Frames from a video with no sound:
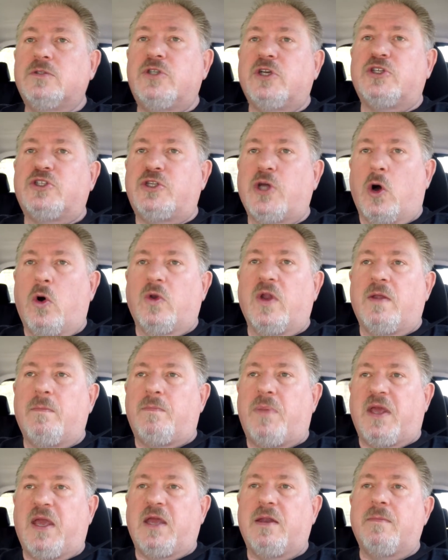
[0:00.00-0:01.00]
Just don't
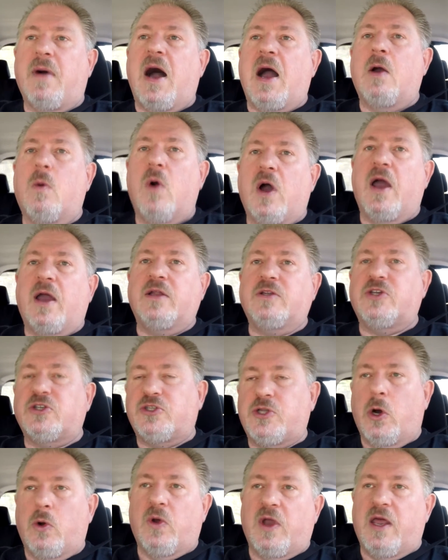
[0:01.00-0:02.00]
impede my way.
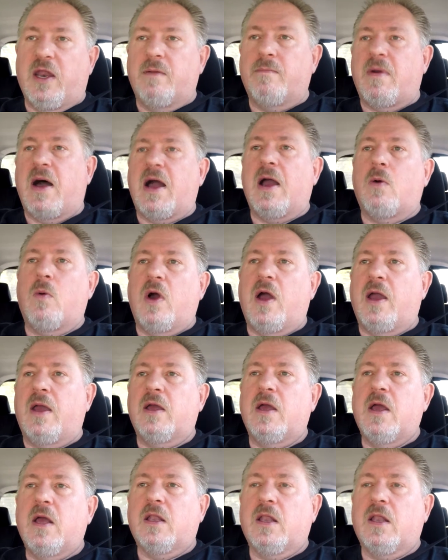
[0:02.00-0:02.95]
Just don't get in my way.